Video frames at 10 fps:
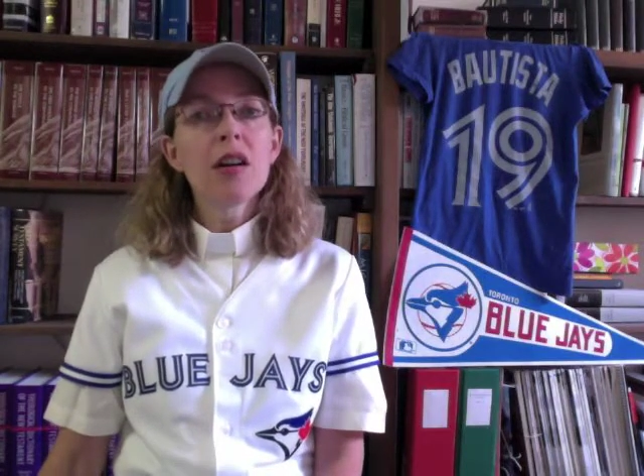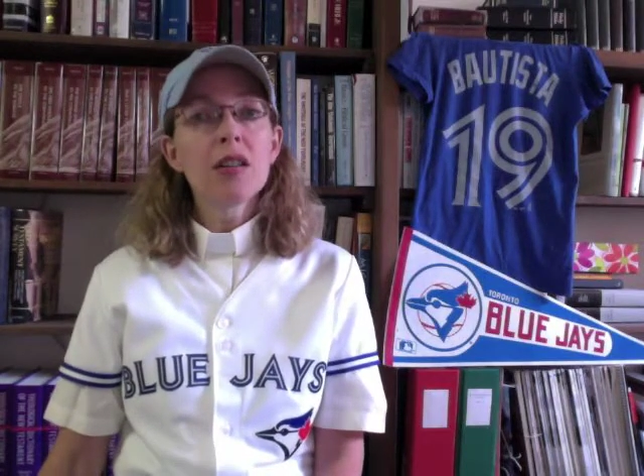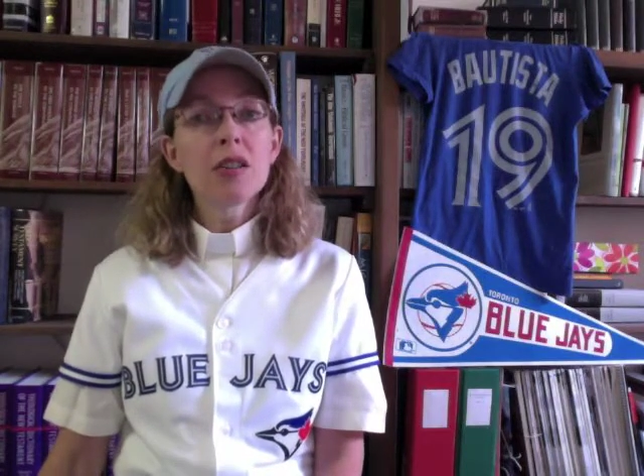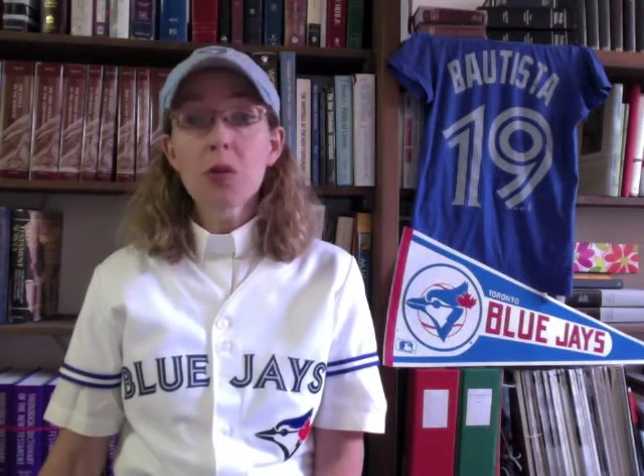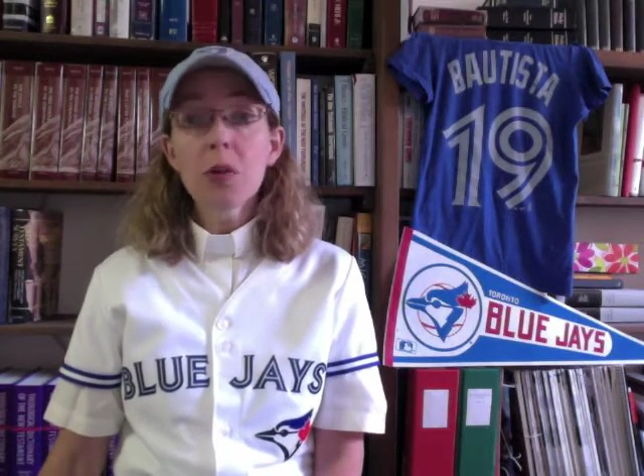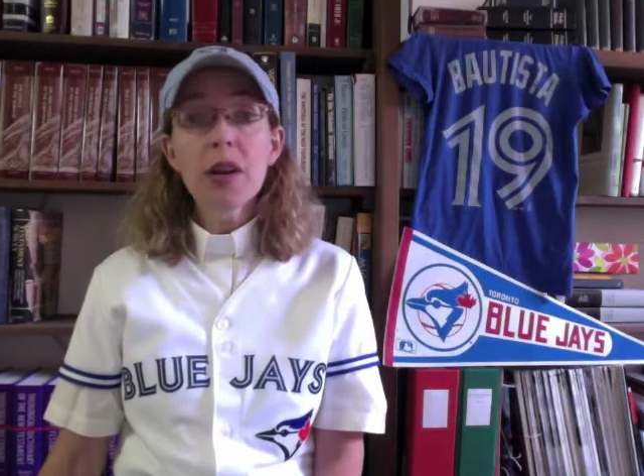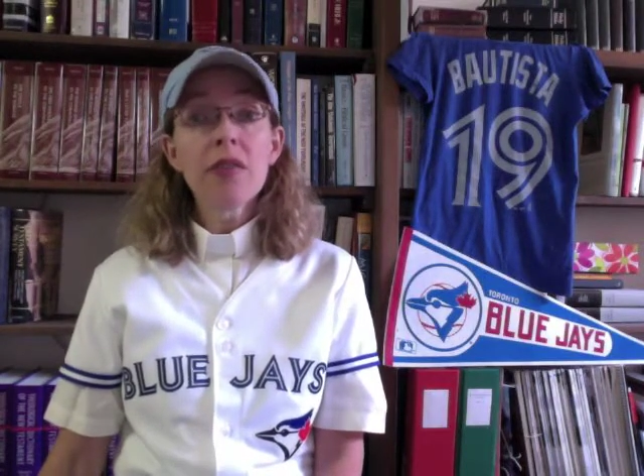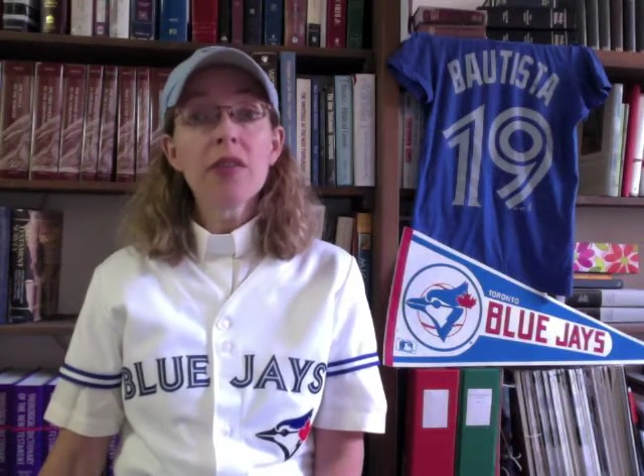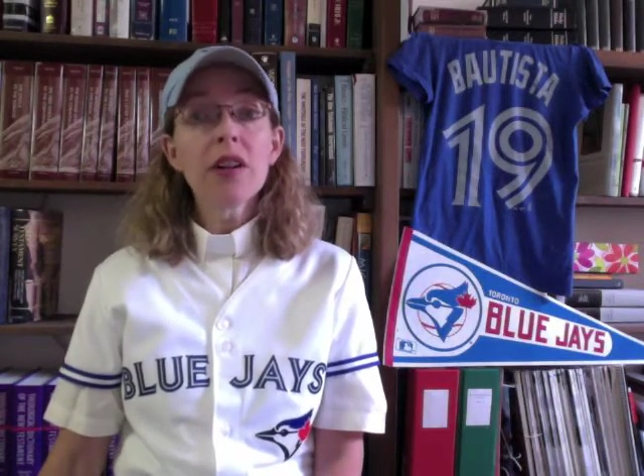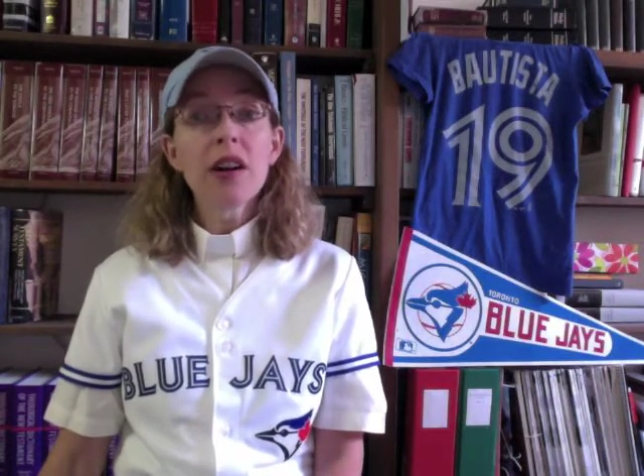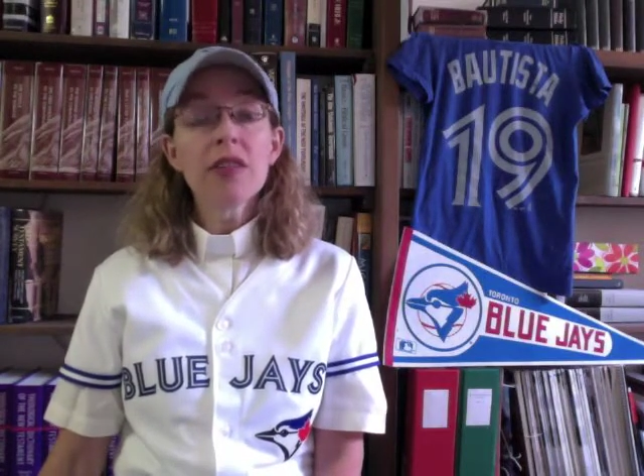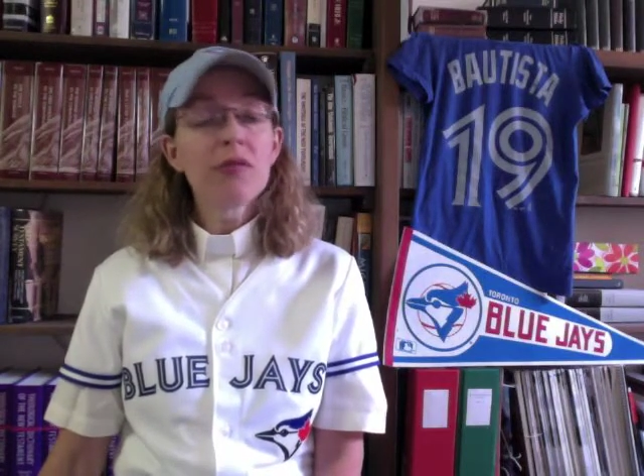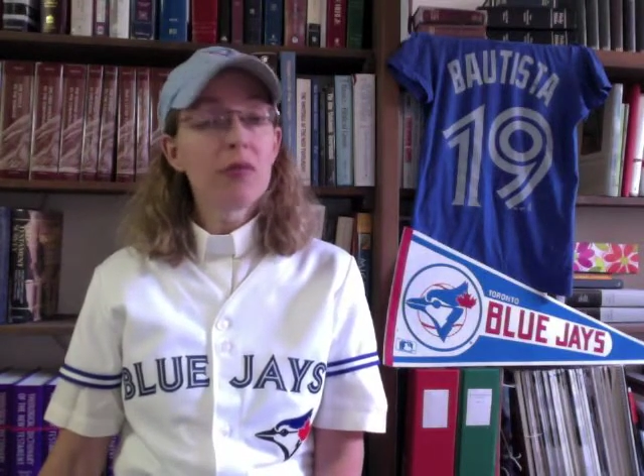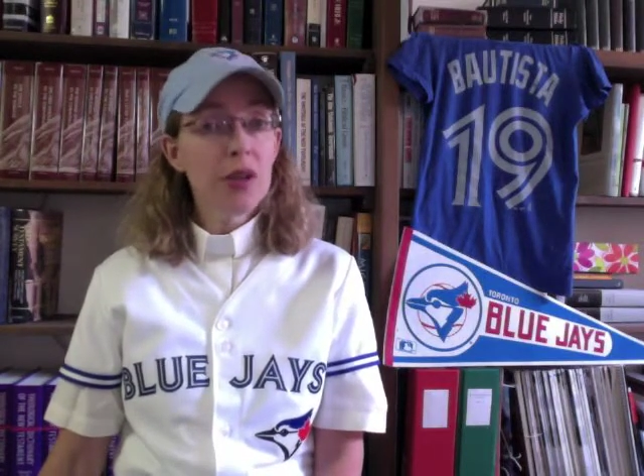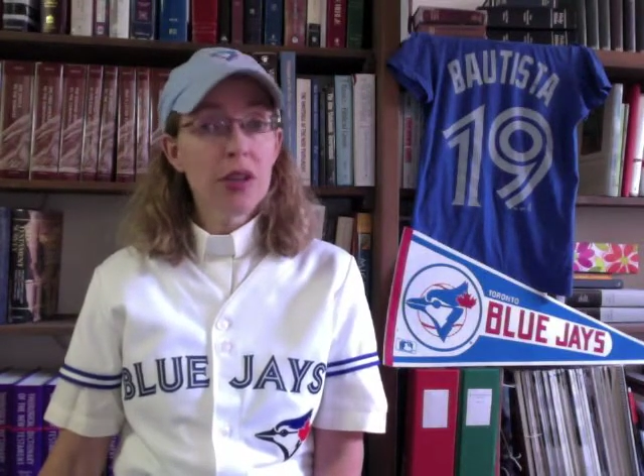So whatever kind
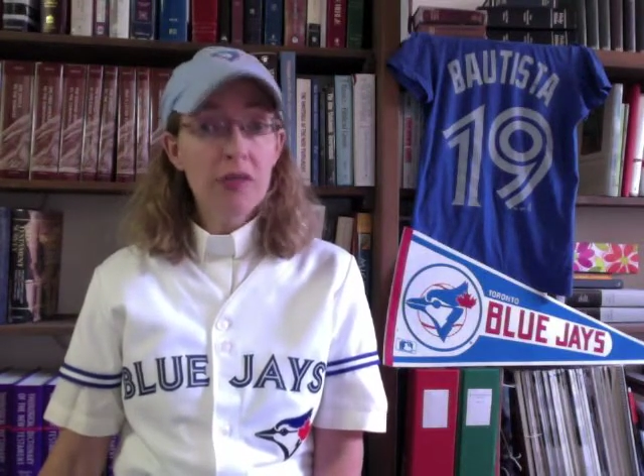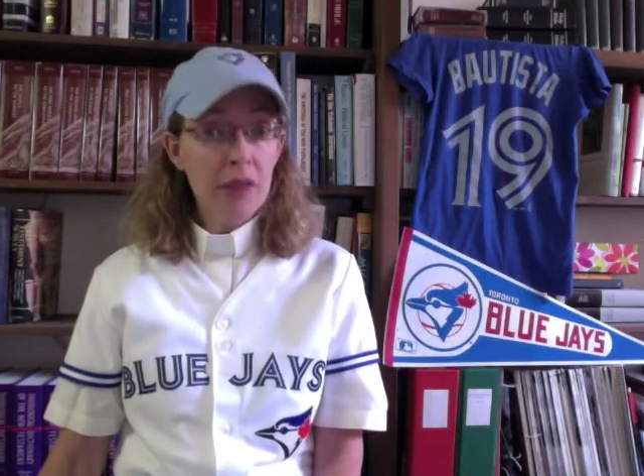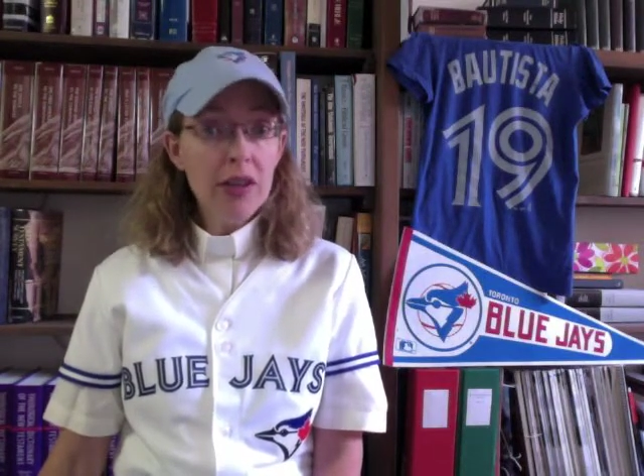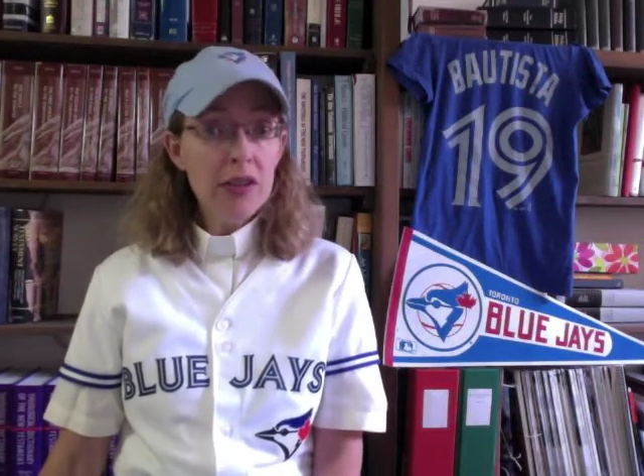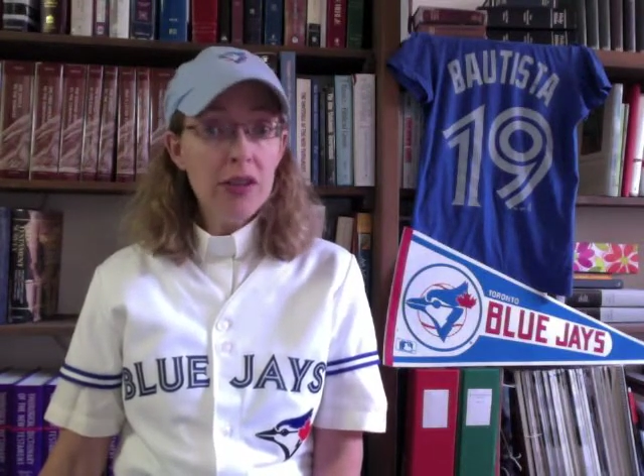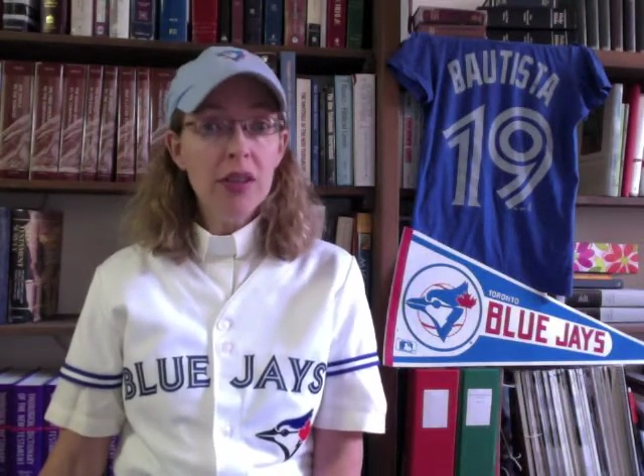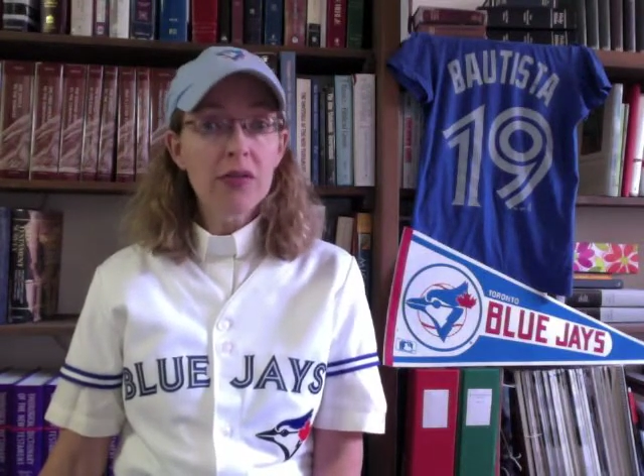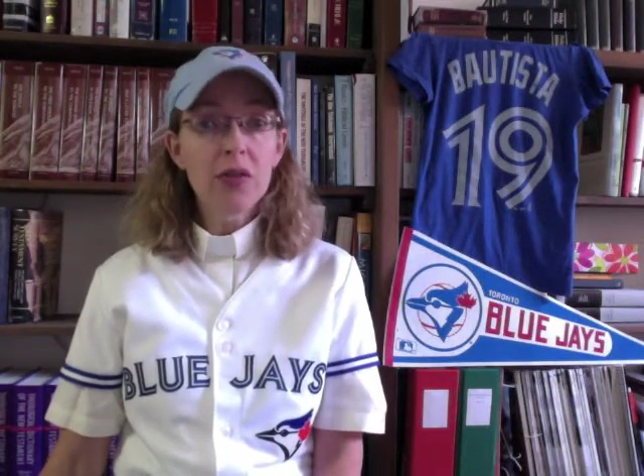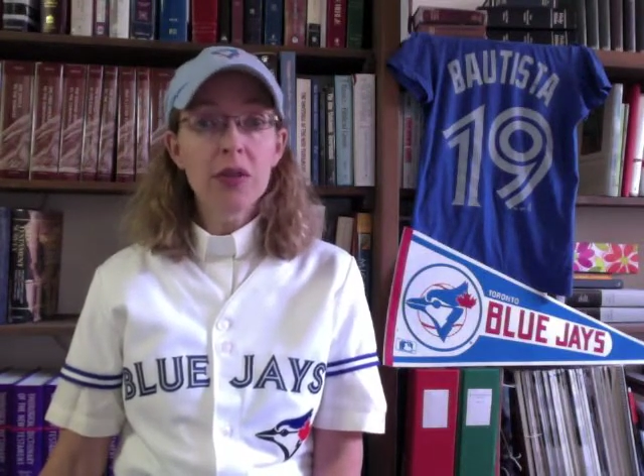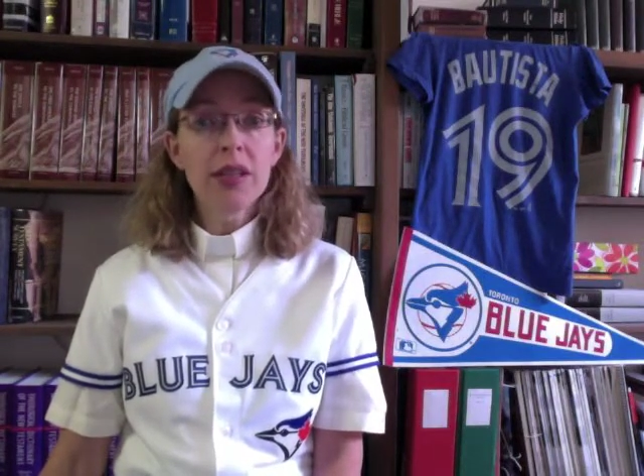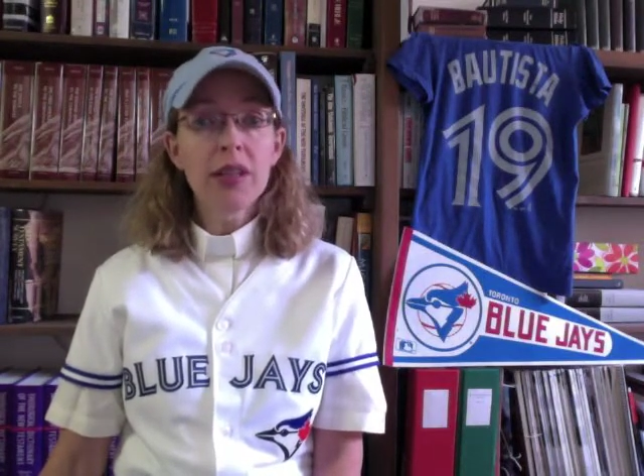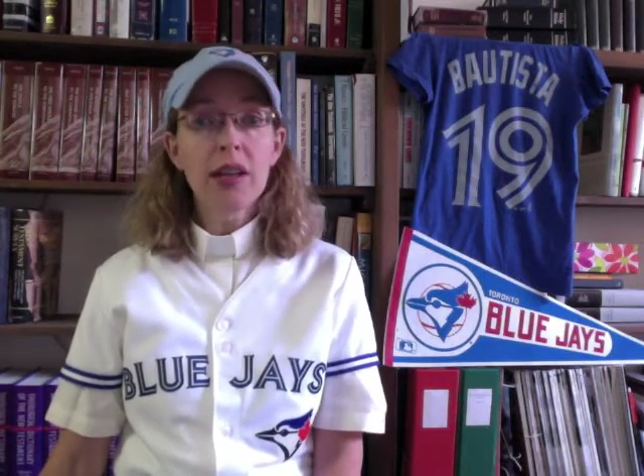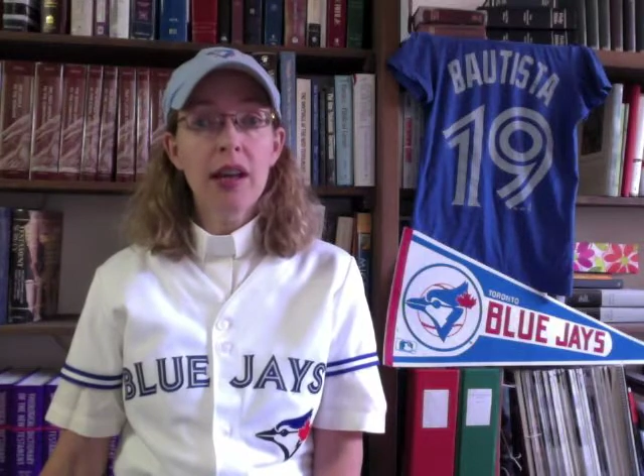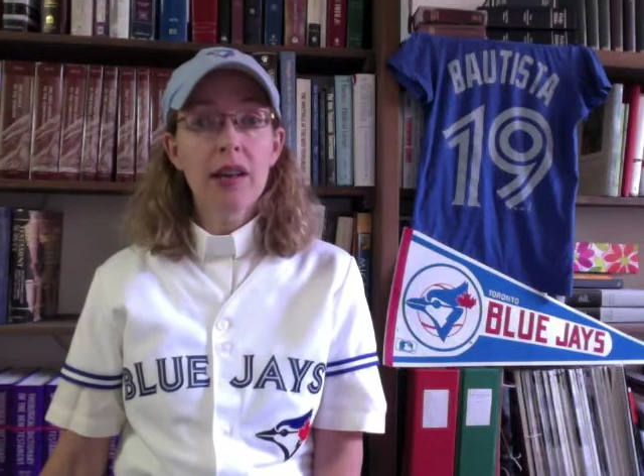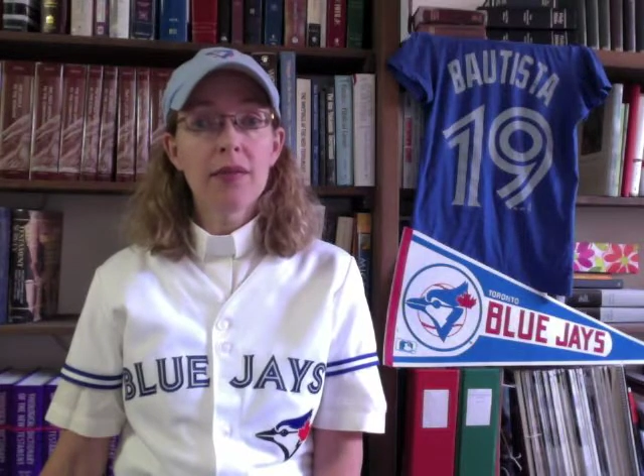of work you find yourself doing
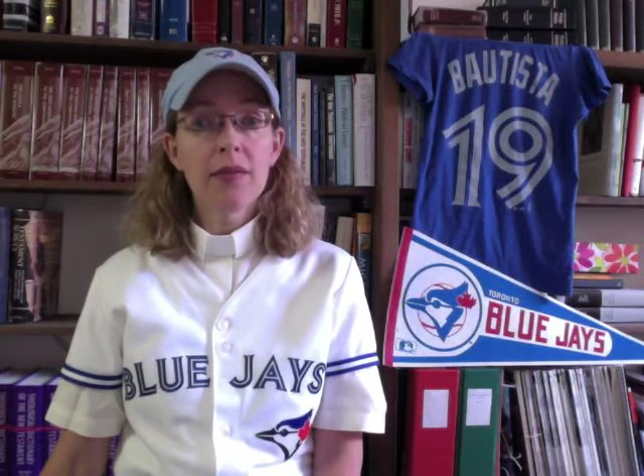today,